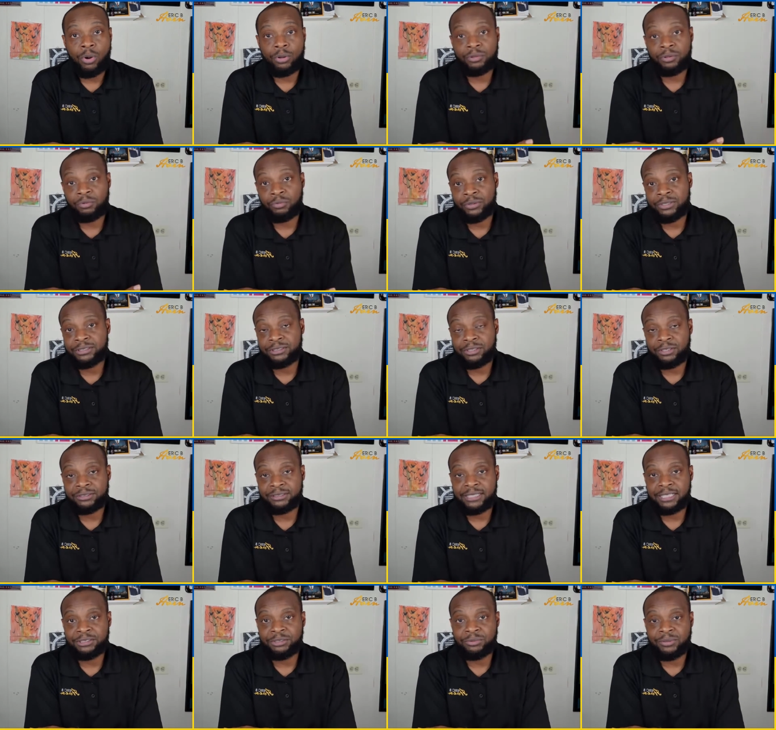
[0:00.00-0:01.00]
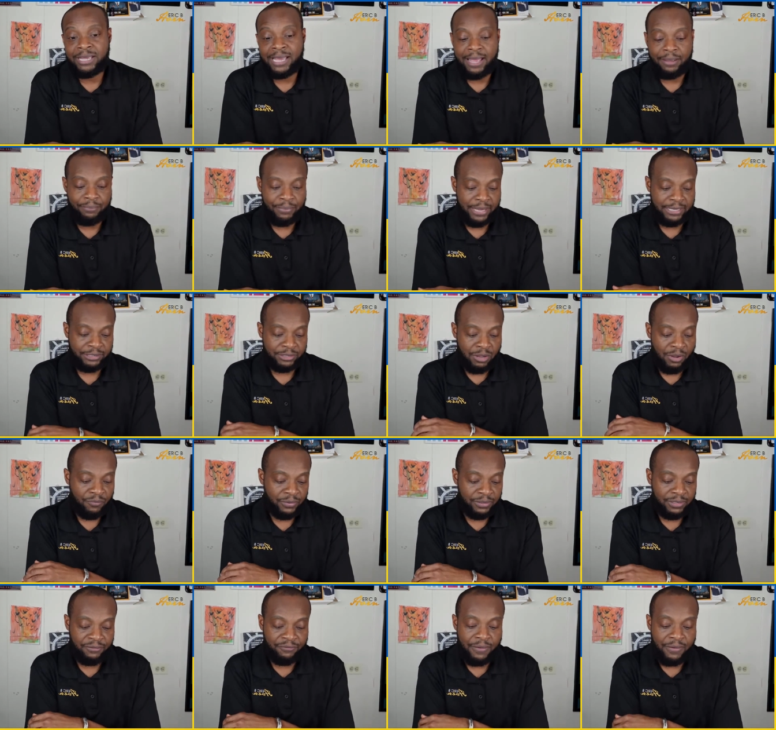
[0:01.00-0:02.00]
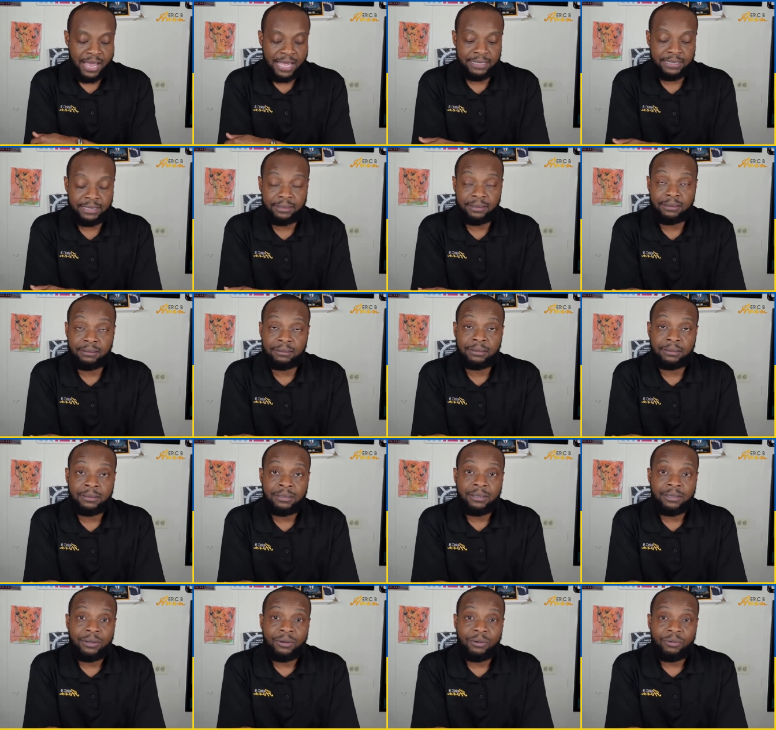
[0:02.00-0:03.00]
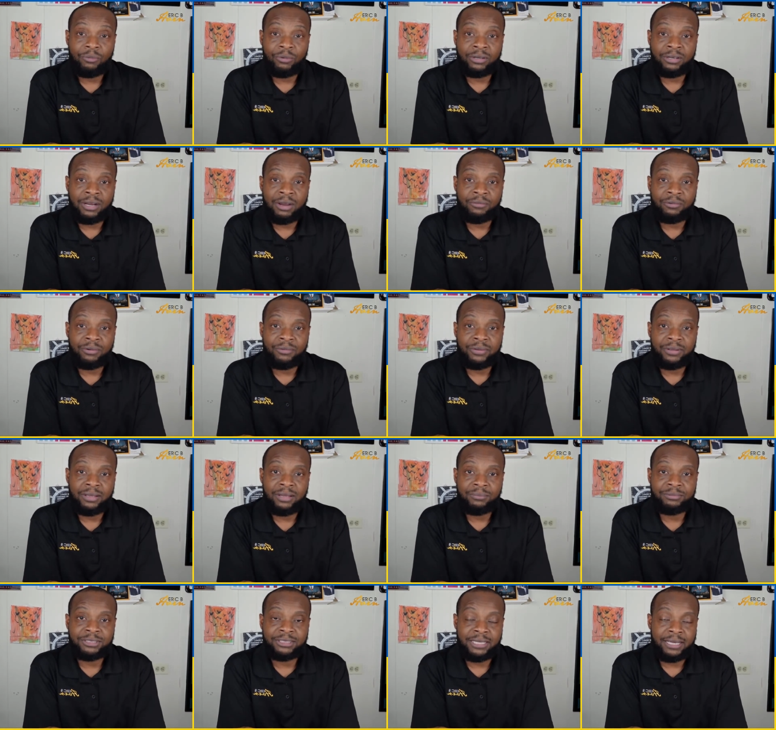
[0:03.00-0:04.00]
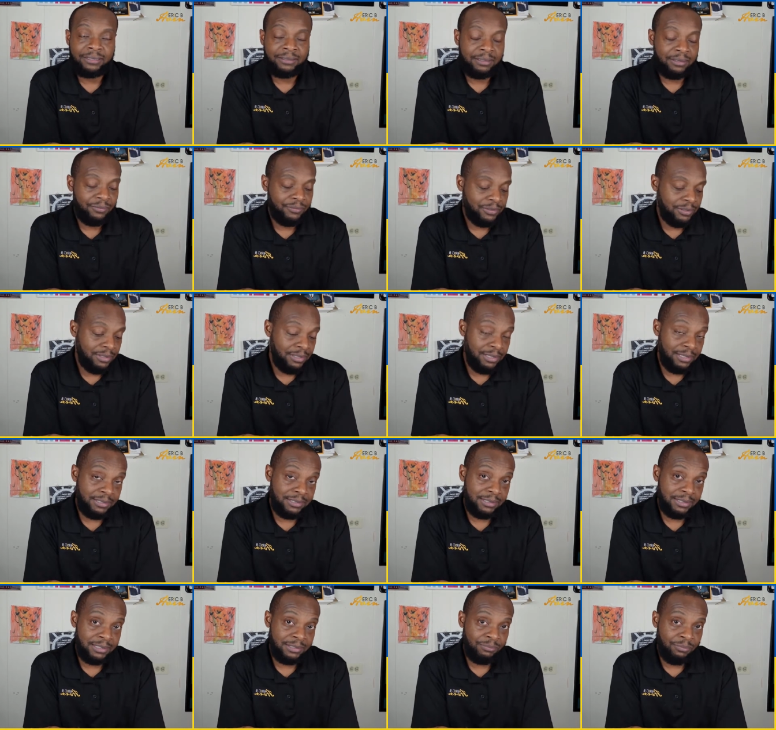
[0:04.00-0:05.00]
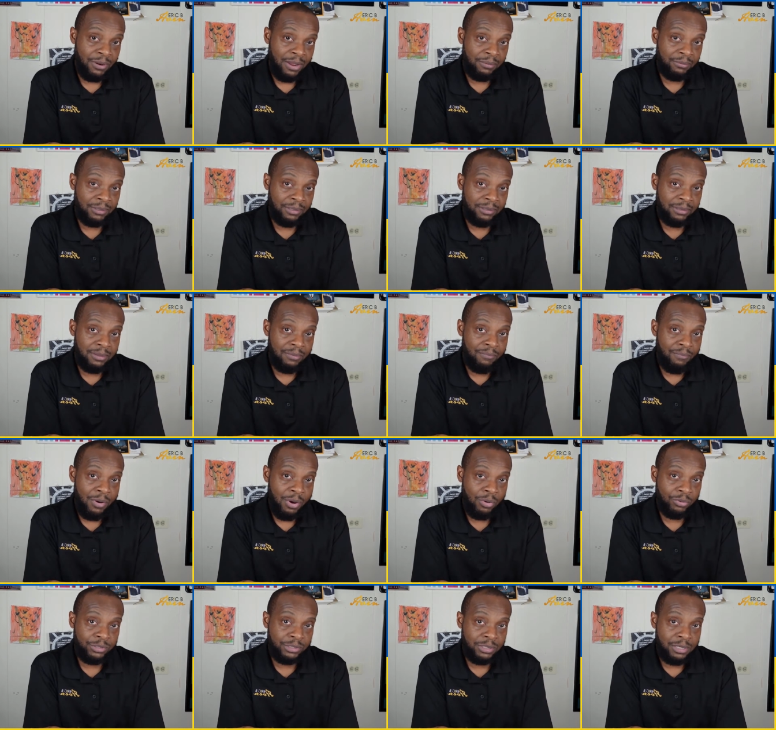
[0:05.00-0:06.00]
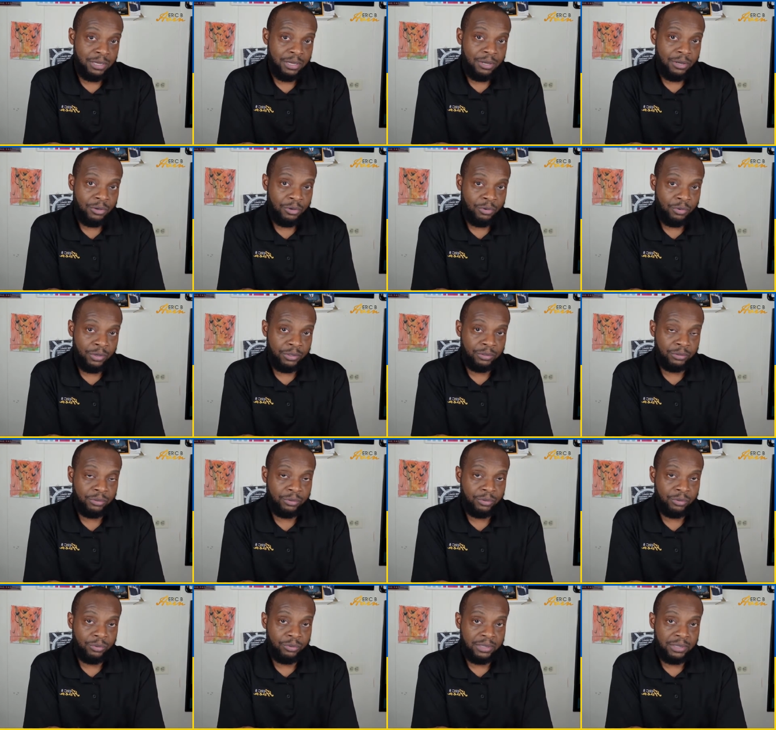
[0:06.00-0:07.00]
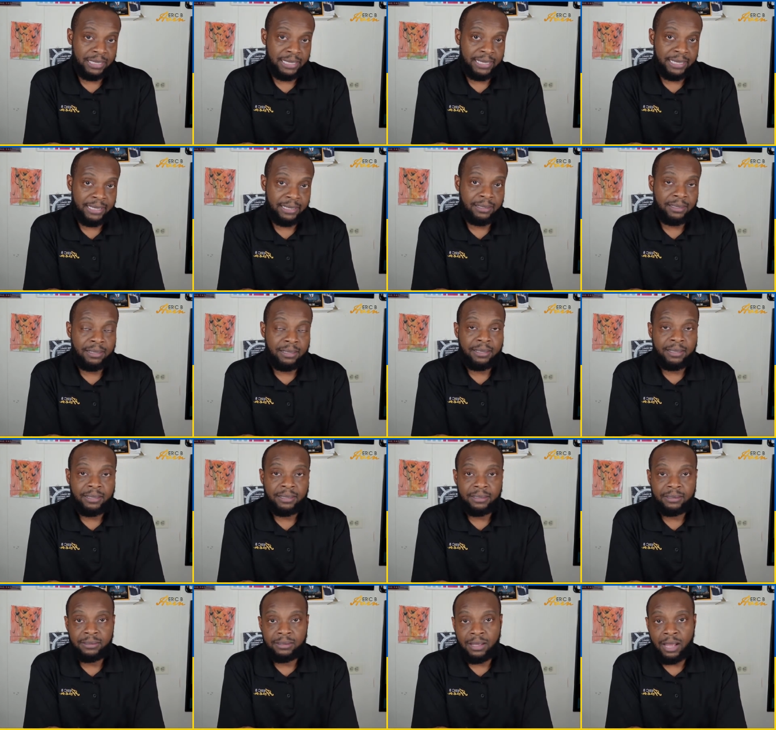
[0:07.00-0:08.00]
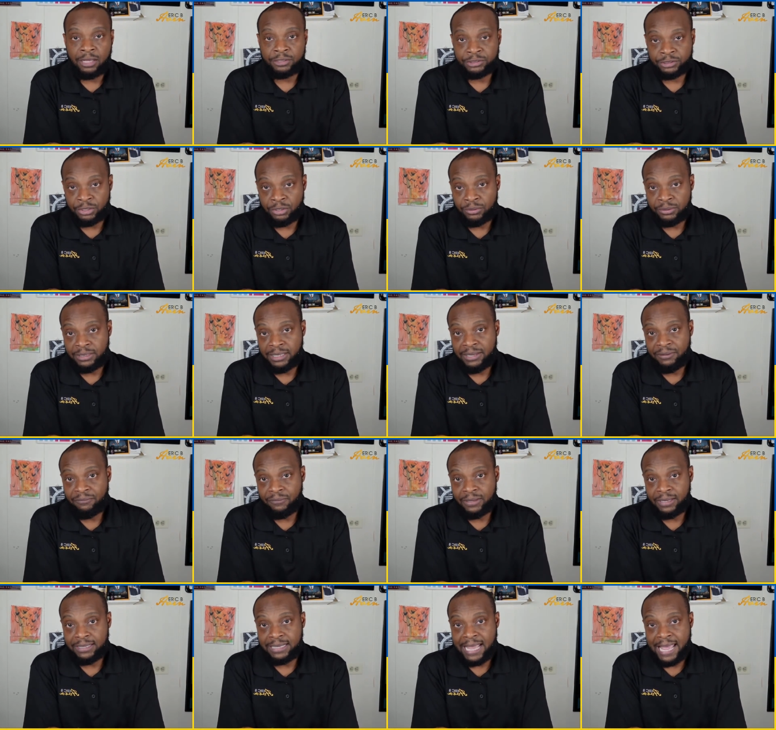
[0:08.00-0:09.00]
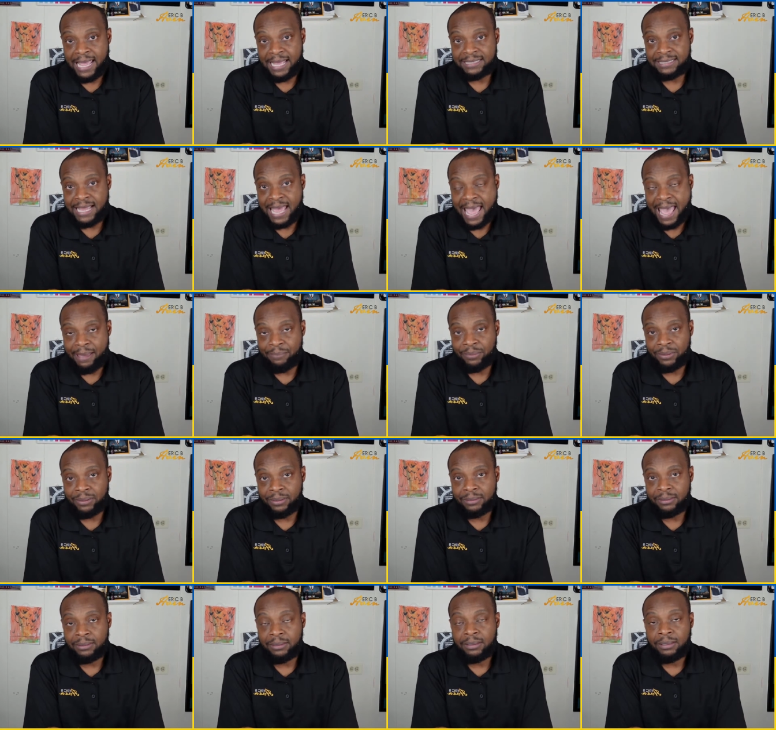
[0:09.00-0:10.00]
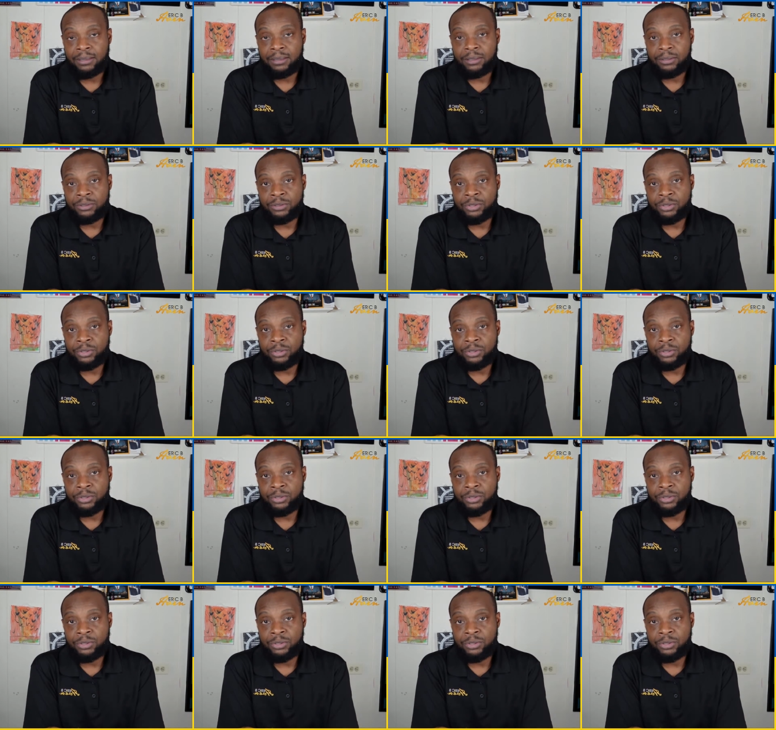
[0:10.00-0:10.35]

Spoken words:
or the research that you got based off of defining the recovery objectives, this is probably the most critical thing. A certain event has happened,